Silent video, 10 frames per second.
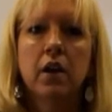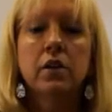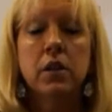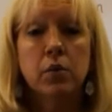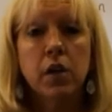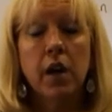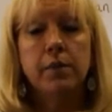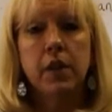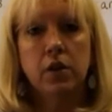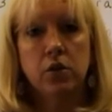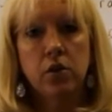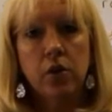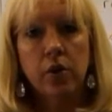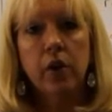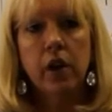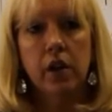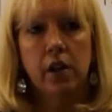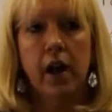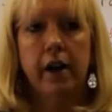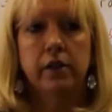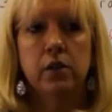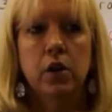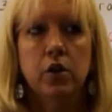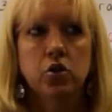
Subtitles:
Sometimes they do in class